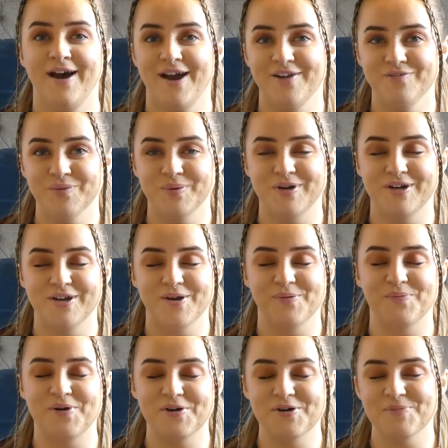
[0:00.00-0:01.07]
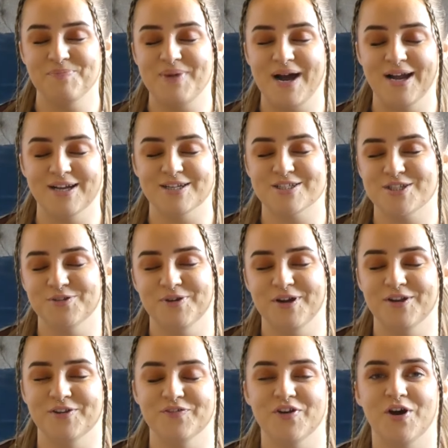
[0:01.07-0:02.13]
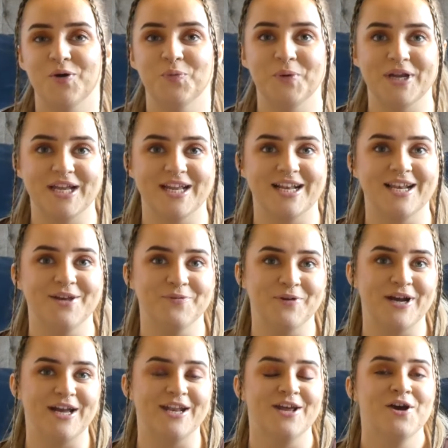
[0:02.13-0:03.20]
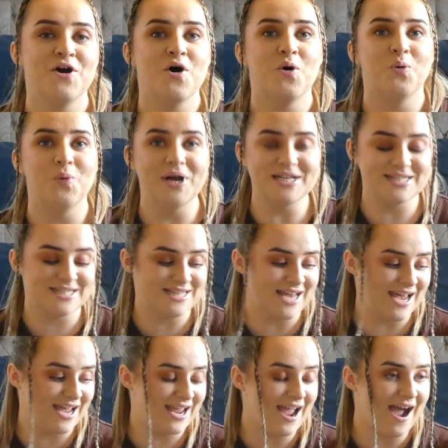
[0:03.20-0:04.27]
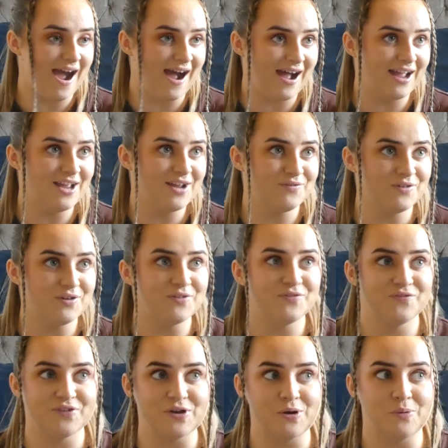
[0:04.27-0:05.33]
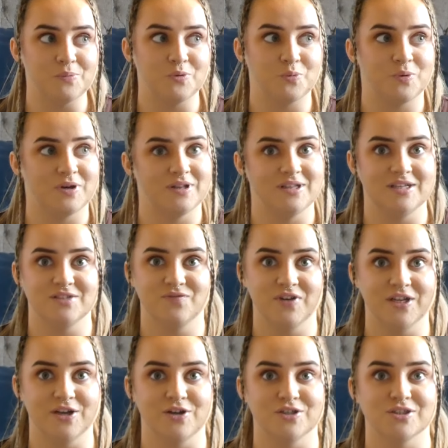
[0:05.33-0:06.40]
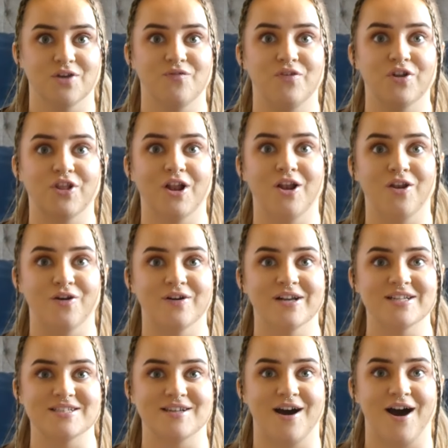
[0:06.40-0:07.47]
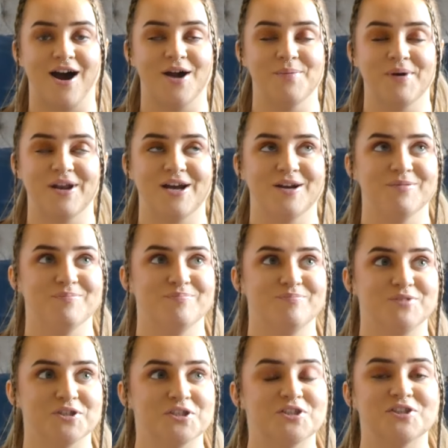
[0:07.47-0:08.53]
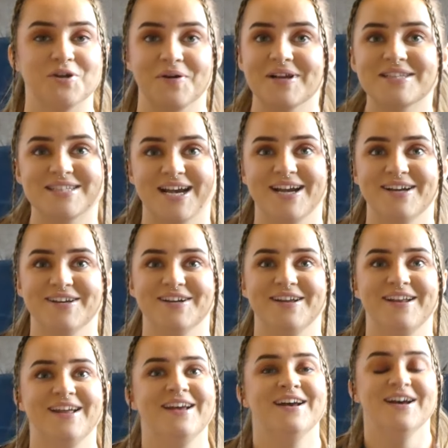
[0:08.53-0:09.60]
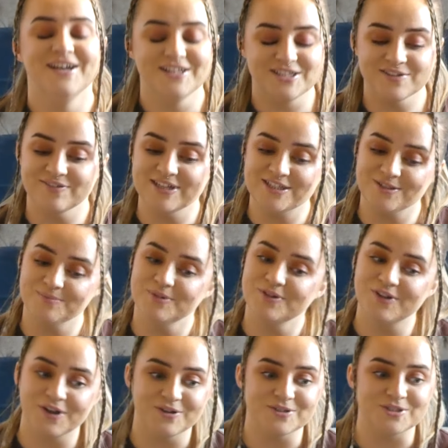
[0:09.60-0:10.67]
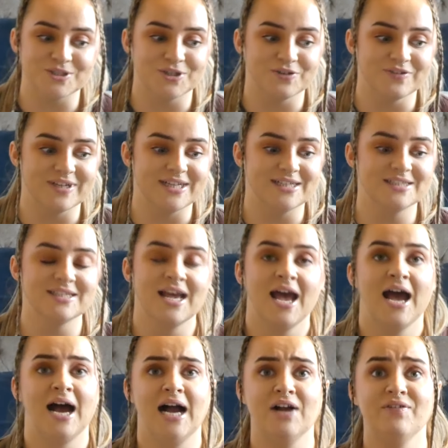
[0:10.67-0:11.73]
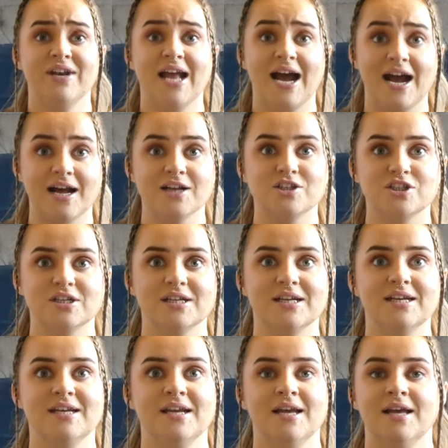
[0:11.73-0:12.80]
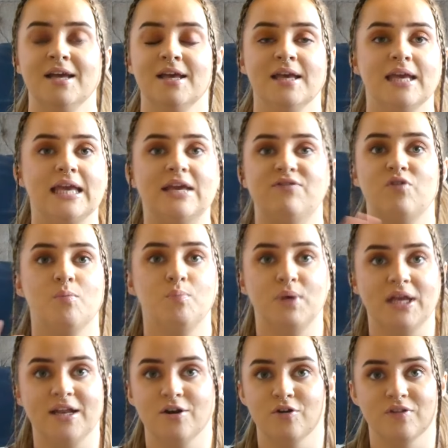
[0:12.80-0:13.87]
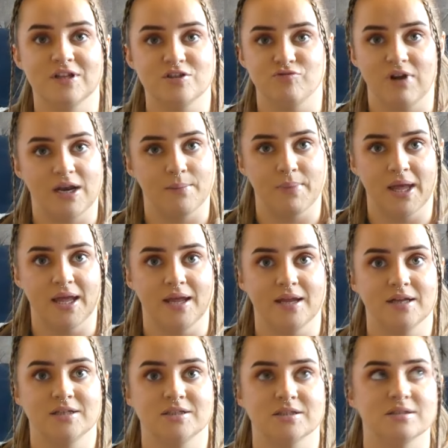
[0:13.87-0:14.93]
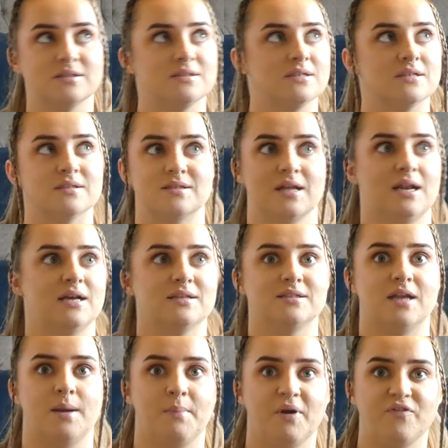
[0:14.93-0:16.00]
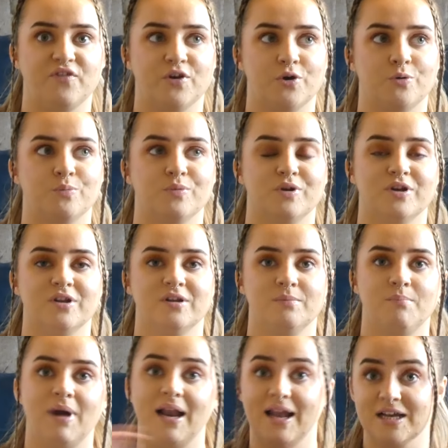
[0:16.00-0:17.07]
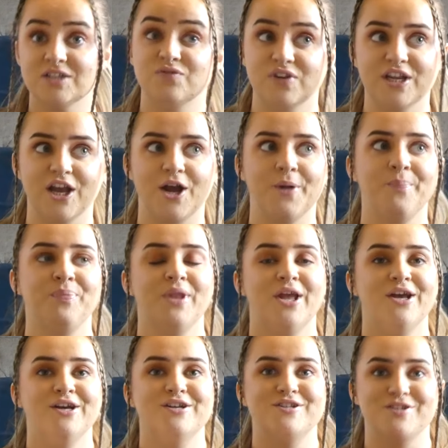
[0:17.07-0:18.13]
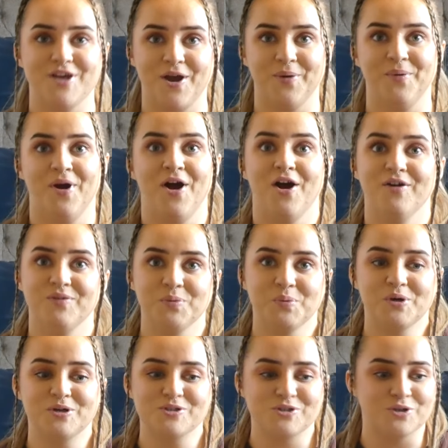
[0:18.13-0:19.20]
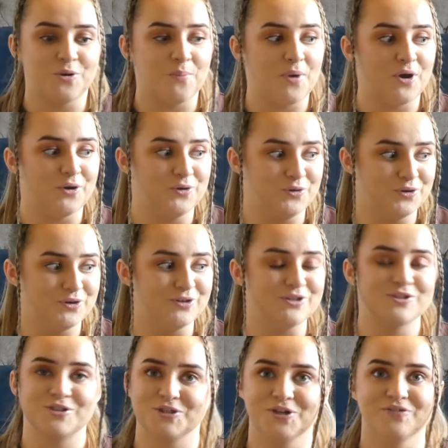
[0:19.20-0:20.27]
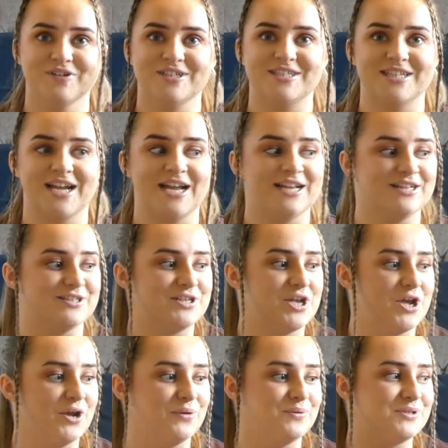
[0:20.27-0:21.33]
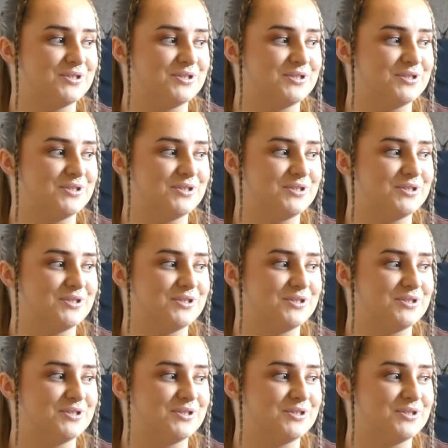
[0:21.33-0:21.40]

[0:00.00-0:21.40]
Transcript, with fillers: Hi everyone and welcome back to another Wickedly Weird Wednesday. I have not filmed one of these videos for the longest time and I'm just so excited to read some new ghost stories. I haven't actually even been on this Reddit page since the last time I filmed my last video. So hopefully we've got some good stories to get into.